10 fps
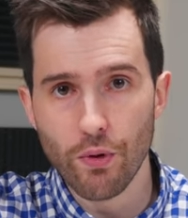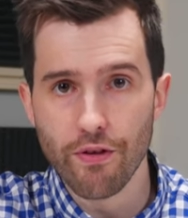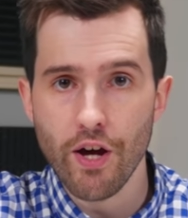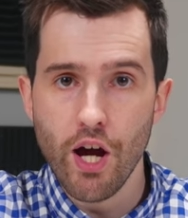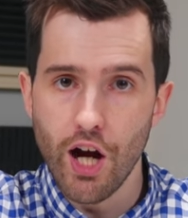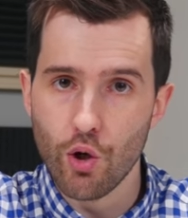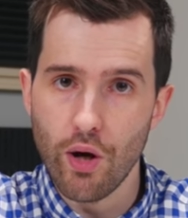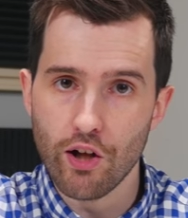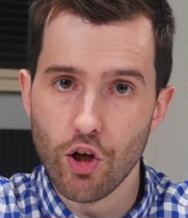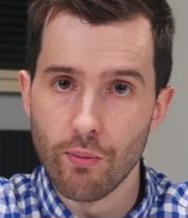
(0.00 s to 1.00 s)
with a
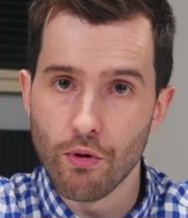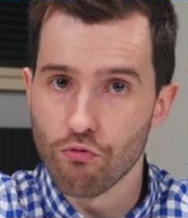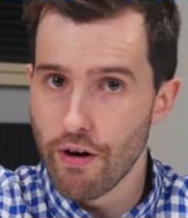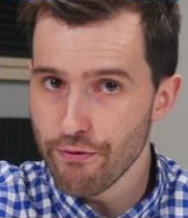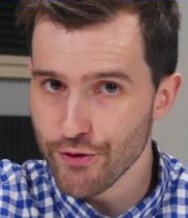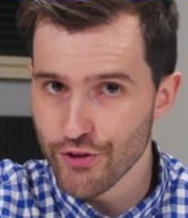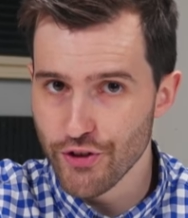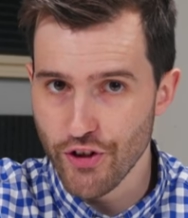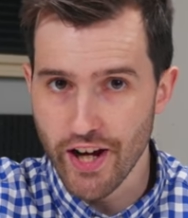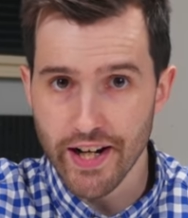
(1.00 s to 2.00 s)
Qualcomm reference
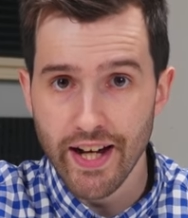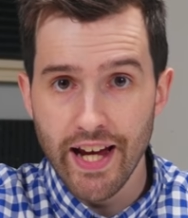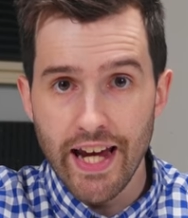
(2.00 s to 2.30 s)
design.